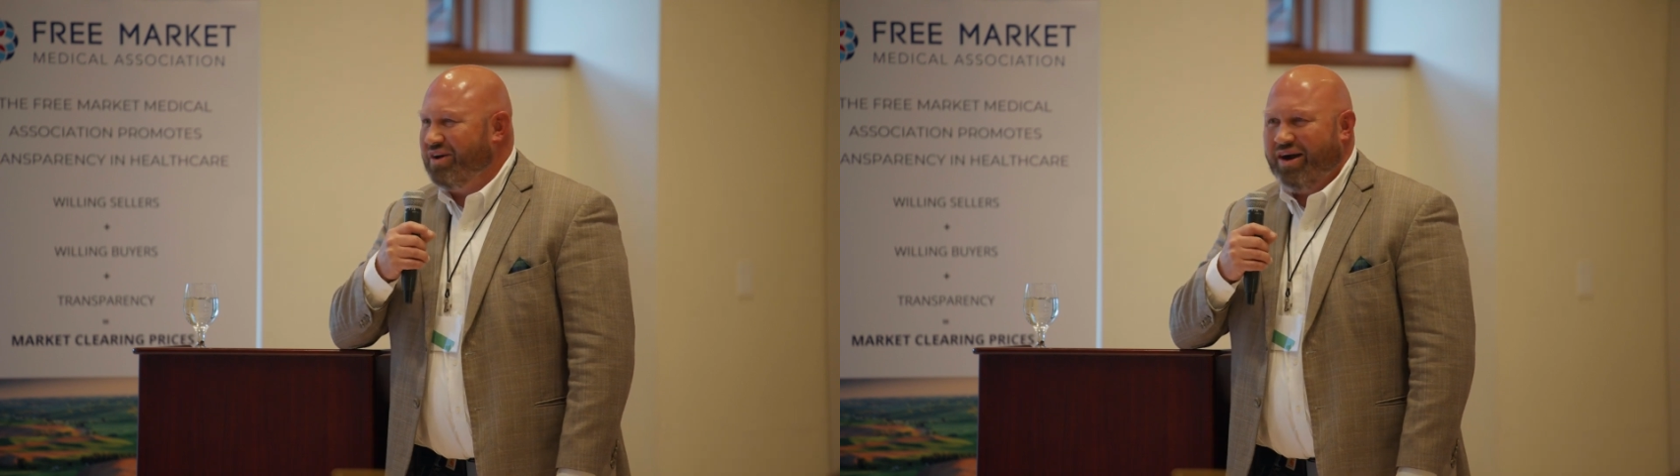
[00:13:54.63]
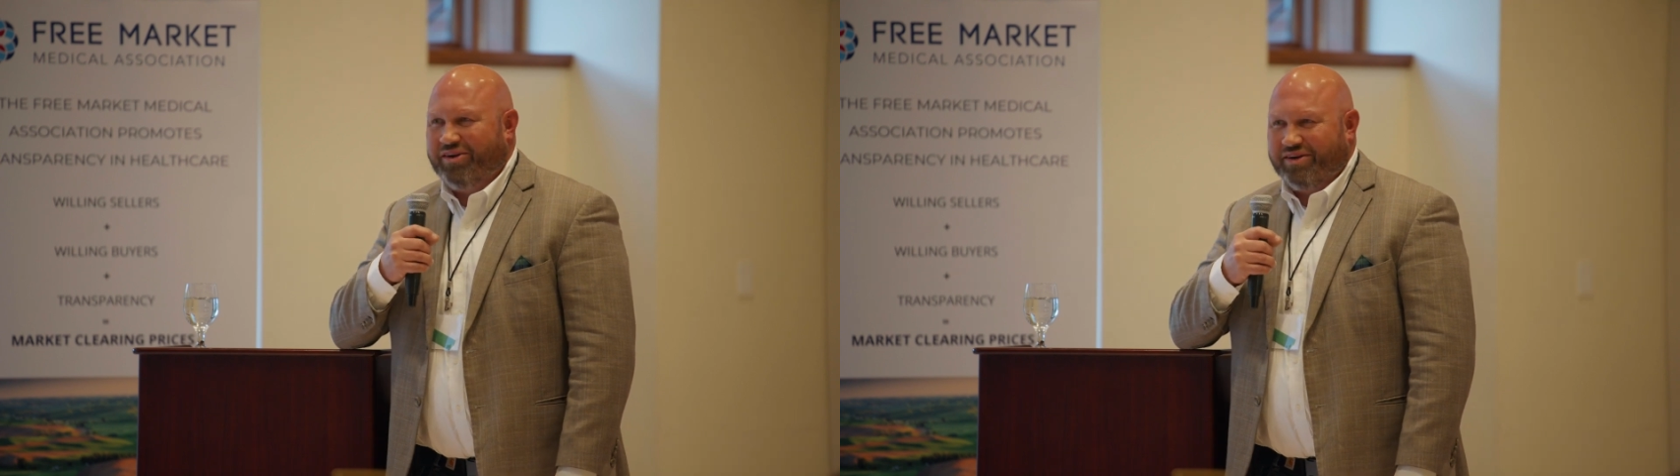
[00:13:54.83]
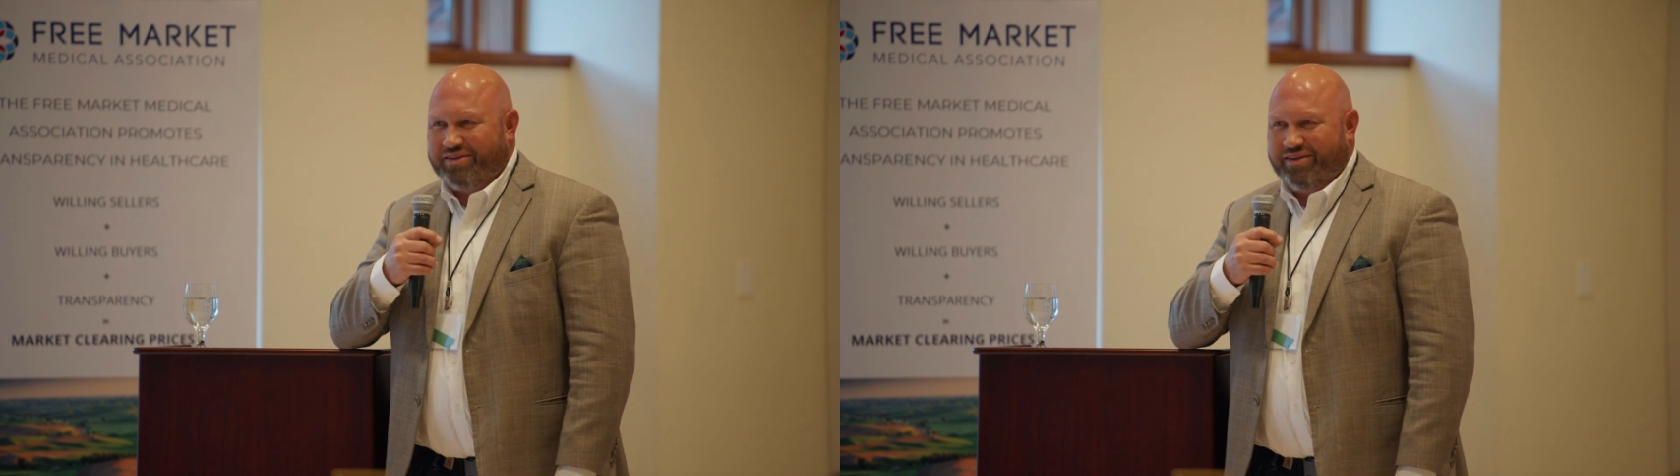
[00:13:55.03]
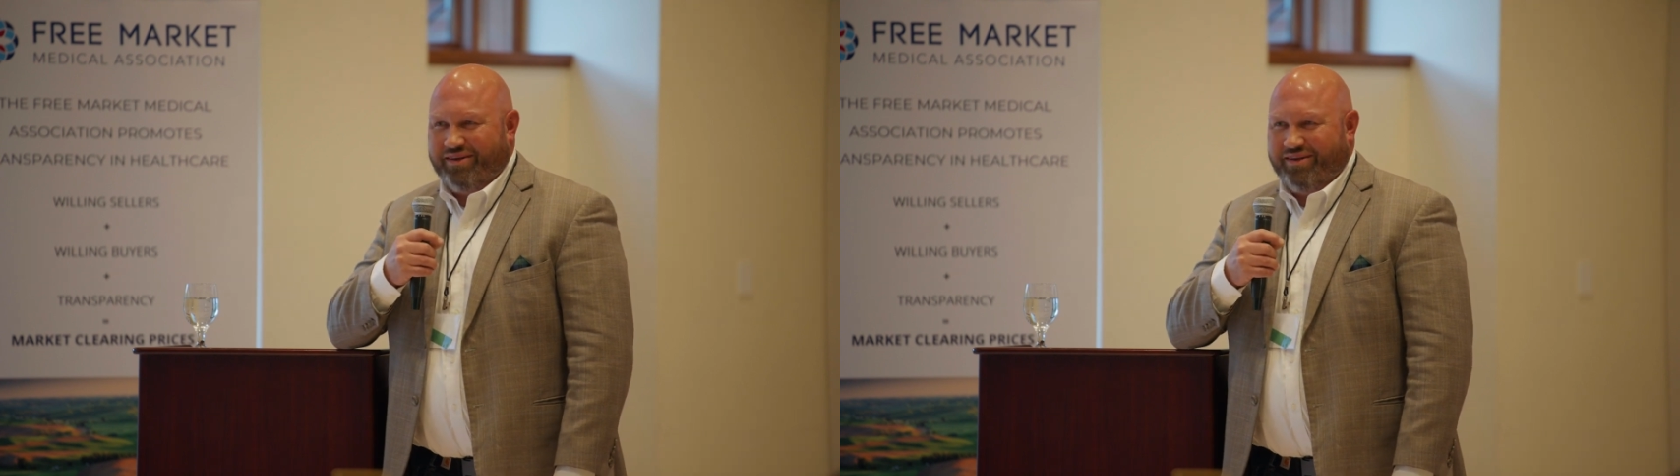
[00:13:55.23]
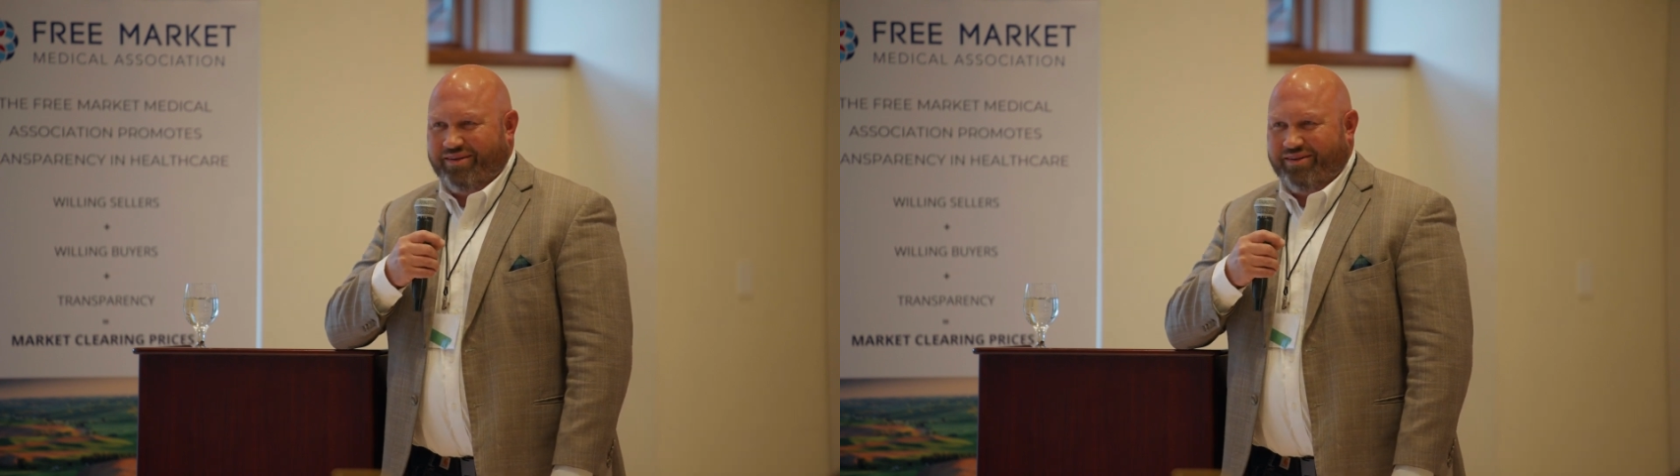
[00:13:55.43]
doctors.
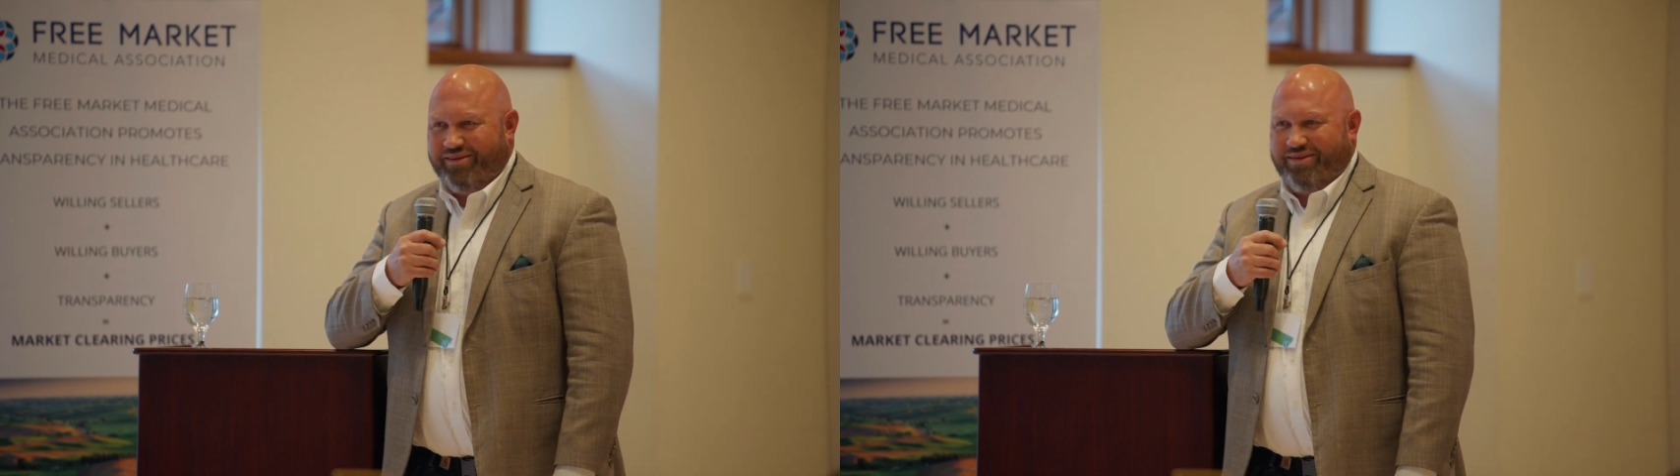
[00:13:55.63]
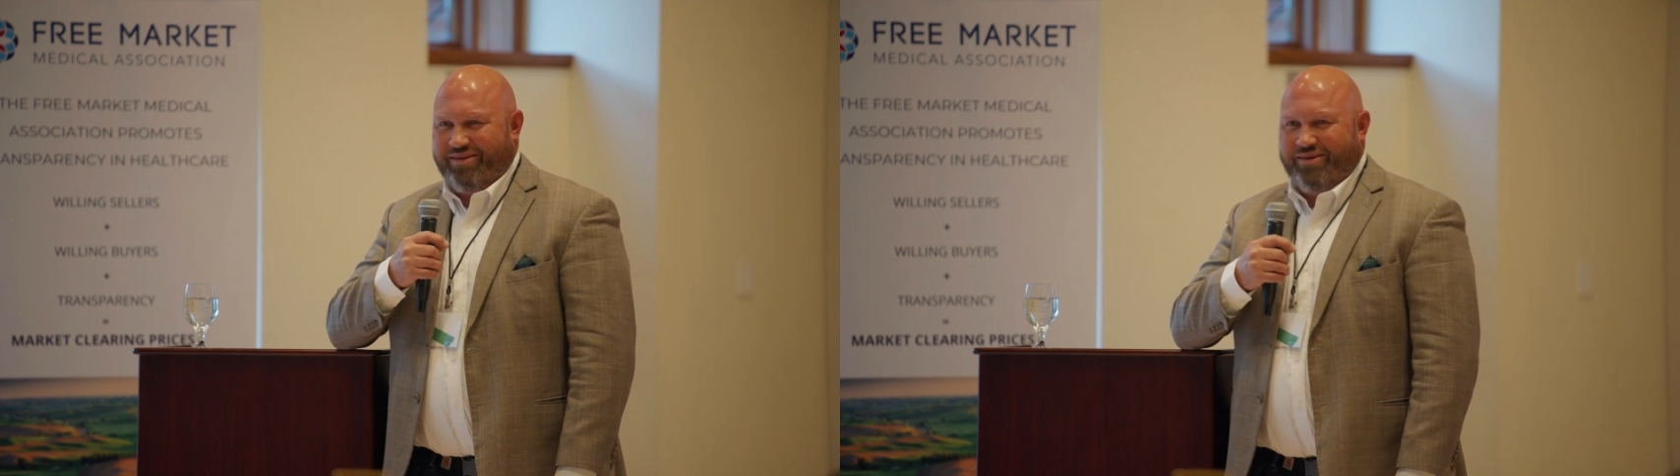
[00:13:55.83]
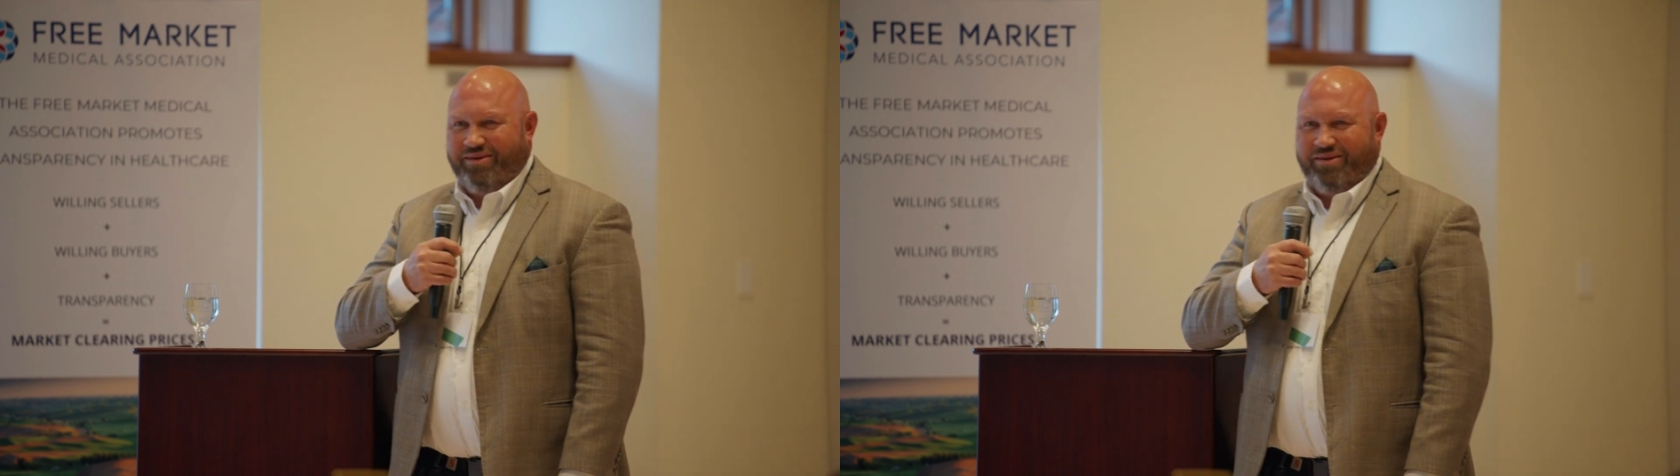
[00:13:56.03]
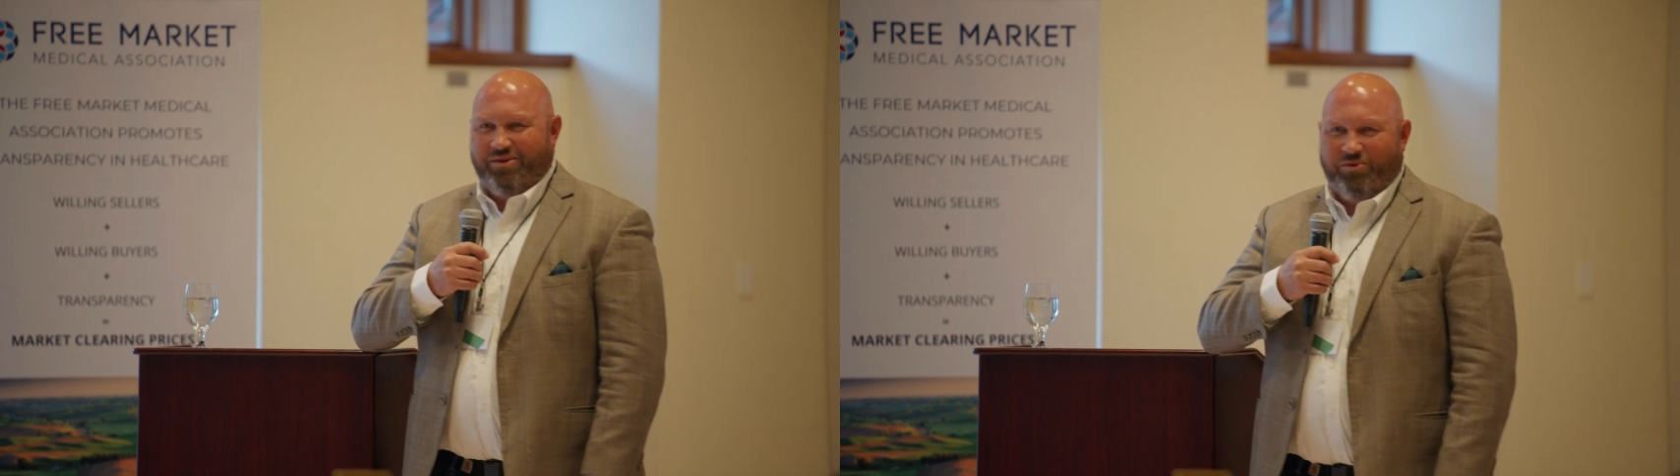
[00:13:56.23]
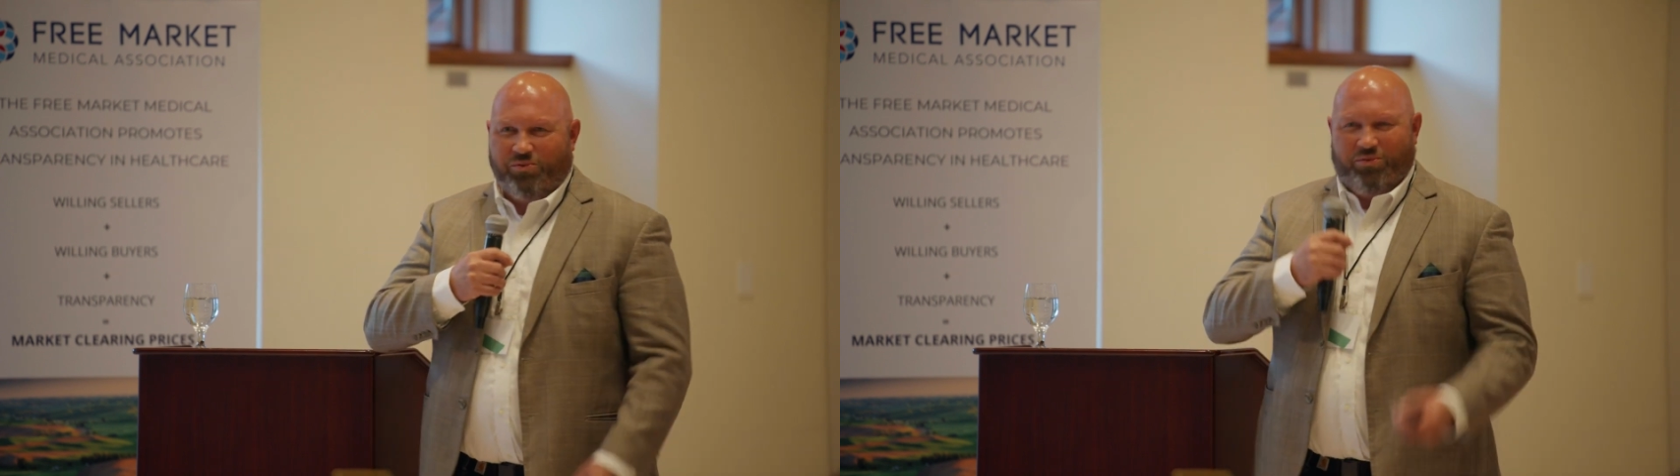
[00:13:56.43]

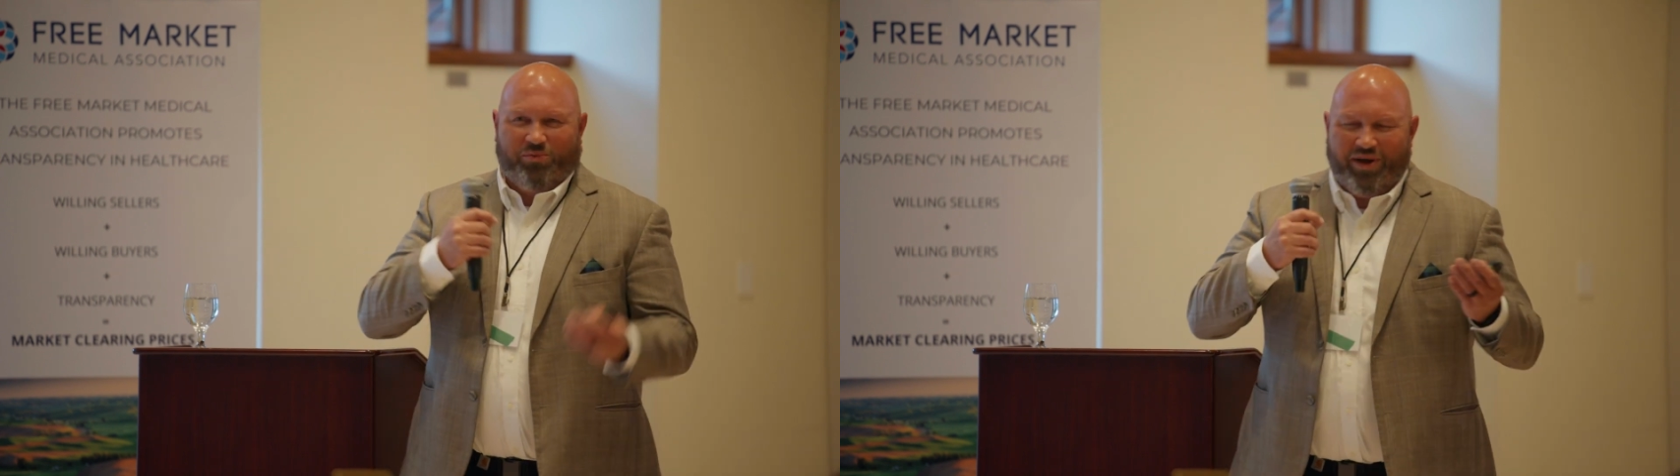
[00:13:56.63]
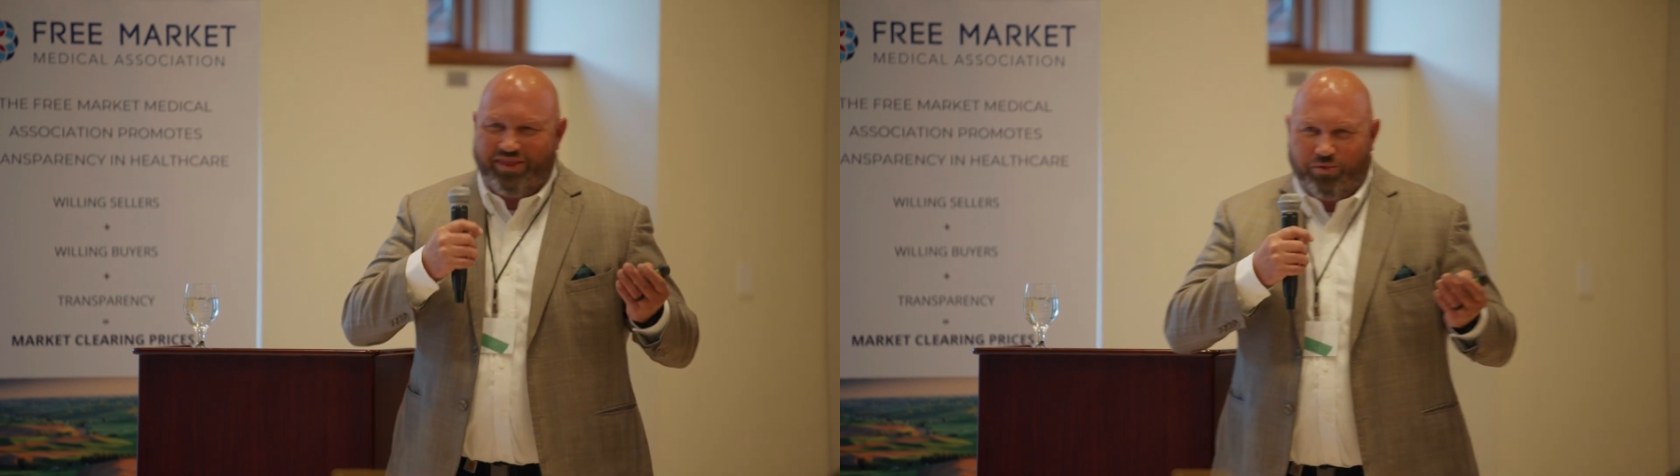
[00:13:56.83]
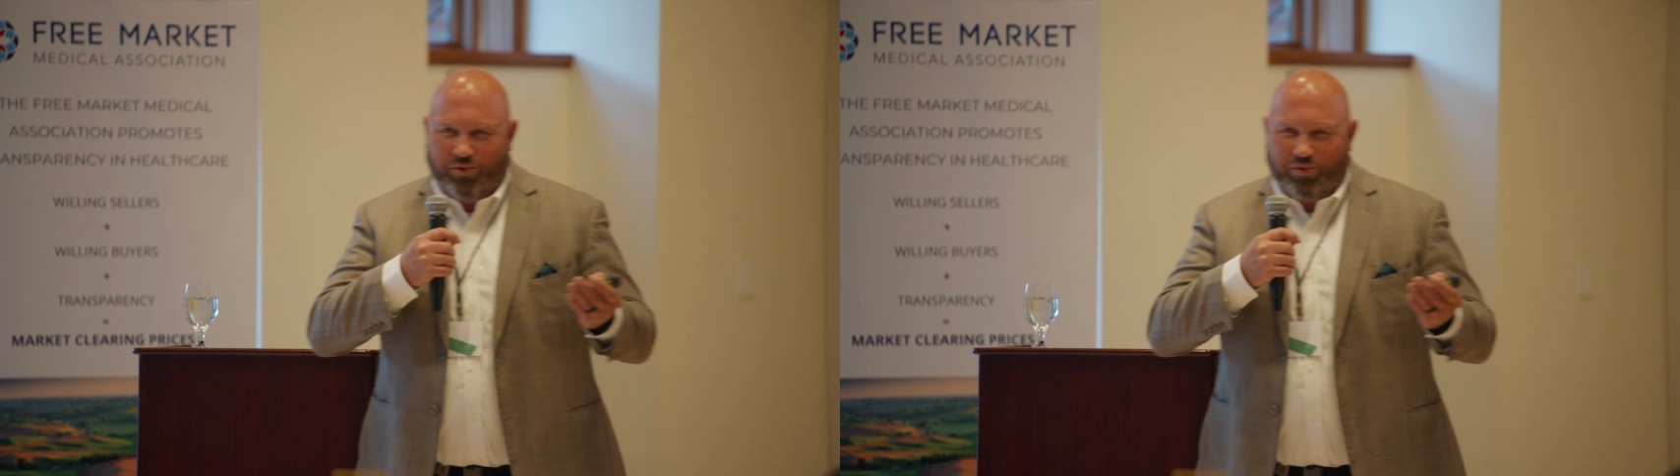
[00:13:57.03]
What in the